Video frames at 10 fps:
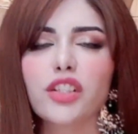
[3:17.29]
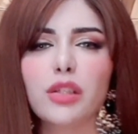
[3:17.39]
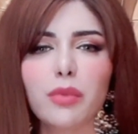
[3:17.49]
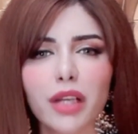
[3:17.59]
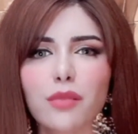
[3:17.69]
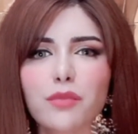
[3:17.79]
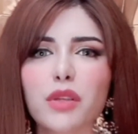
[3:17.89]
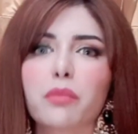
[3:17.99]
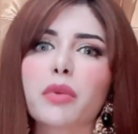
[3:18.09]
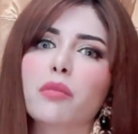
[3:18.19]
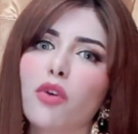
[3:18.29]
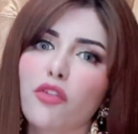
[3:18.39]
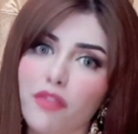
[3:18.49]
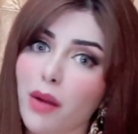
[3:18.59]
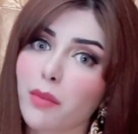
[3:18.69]
she becomes a bit more
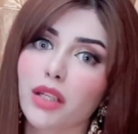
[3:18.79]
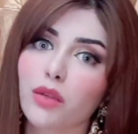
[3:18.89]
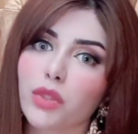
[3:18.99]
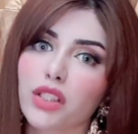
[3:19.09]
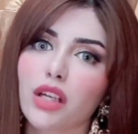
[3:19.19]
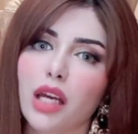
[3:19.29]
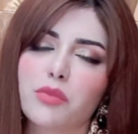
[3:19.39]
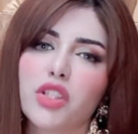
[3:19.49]
feminine with time.